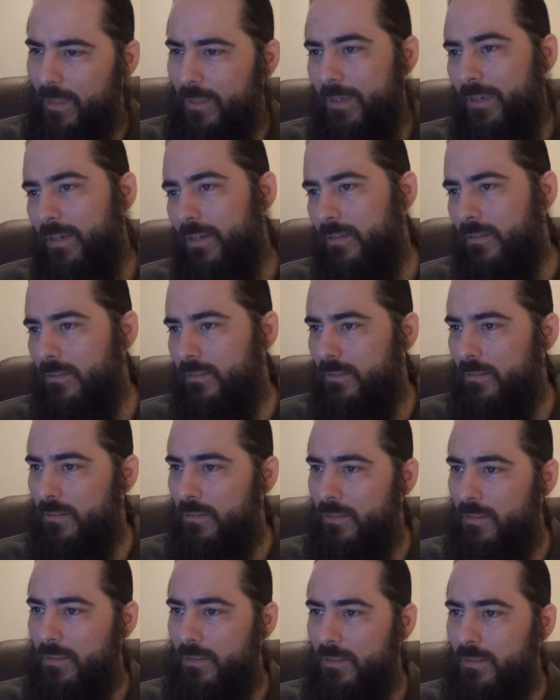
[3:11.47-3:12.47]
You know,
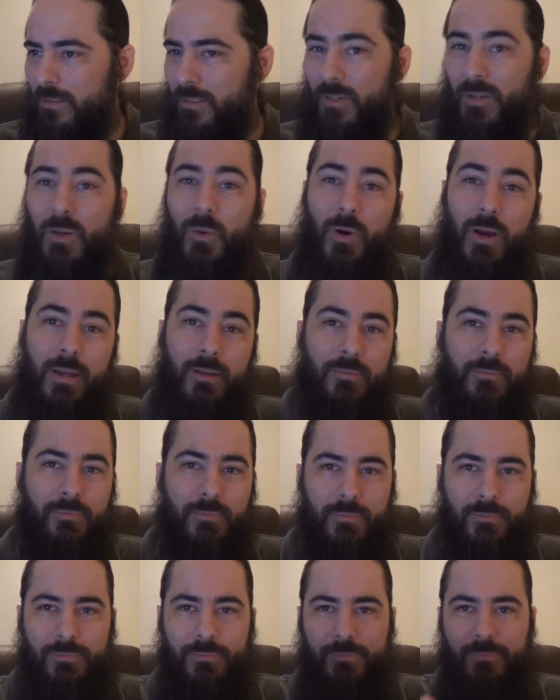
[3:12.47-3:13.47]
so anyway,
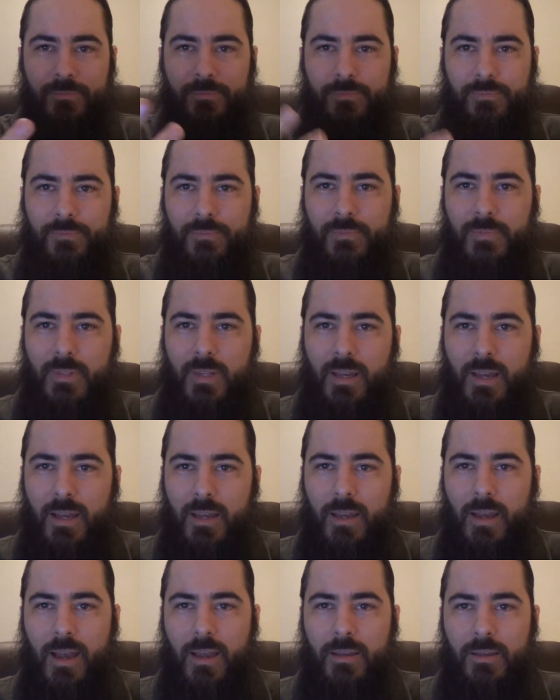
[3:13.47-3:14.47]

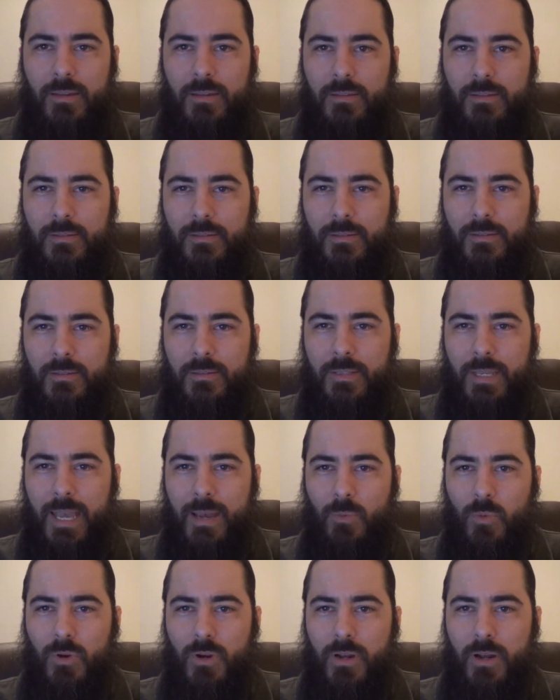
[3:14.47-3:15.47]
I
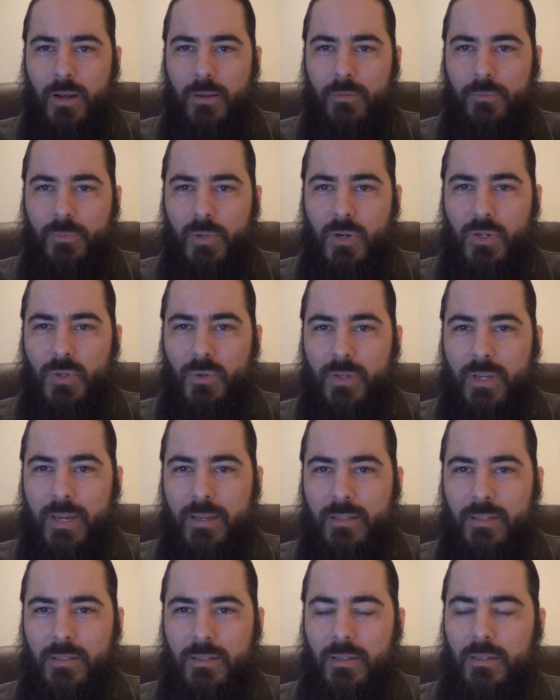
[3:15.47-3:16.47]
can't work on personal
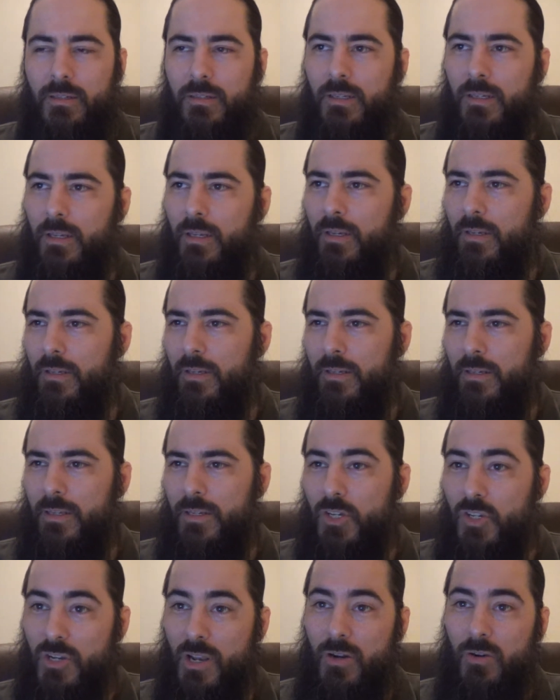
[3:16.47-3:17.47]
cases, and
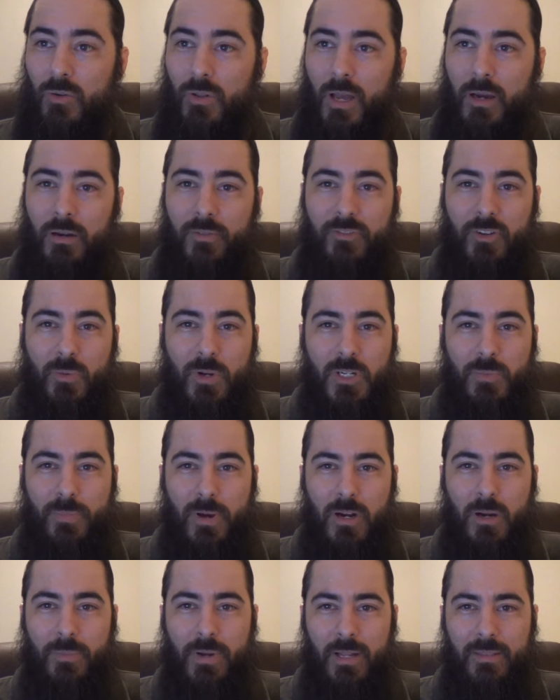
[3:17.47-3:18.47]
in general, I'm going to feel much
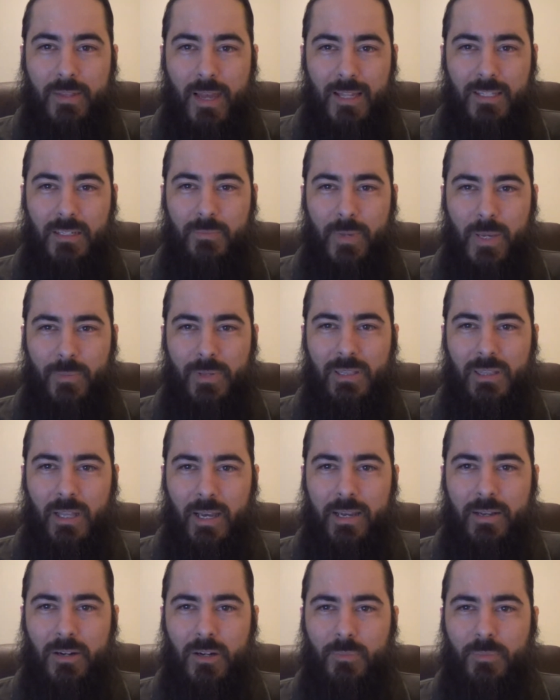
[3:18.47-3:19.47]
better about that. It's going to make me
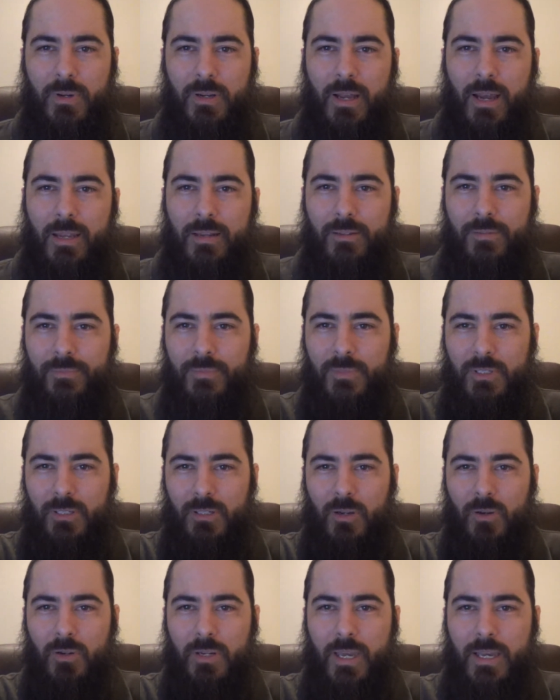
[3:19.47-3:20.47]
lighter, but you
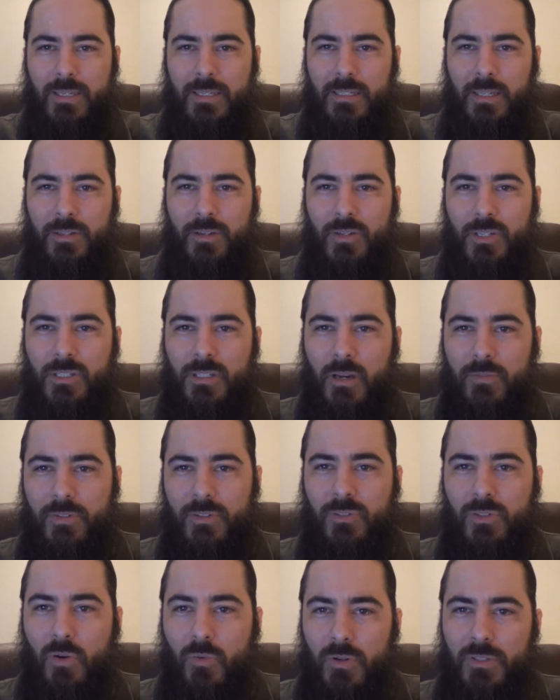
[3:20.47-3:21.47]
know, cases like yourself and
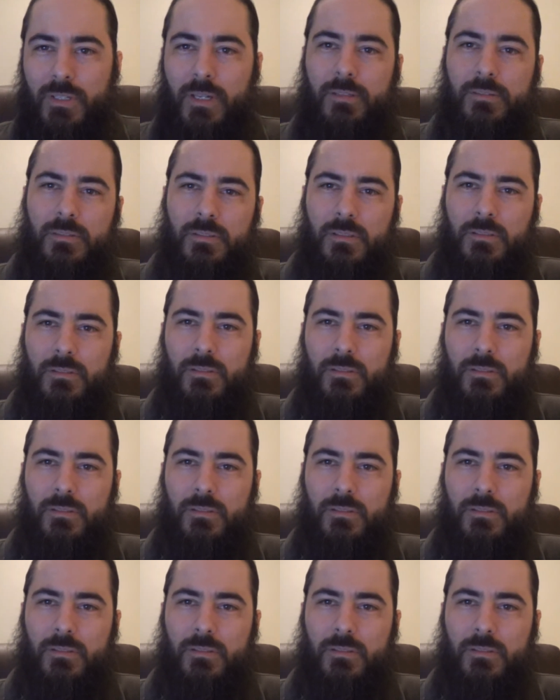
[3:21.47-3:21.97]
so forth, it's like,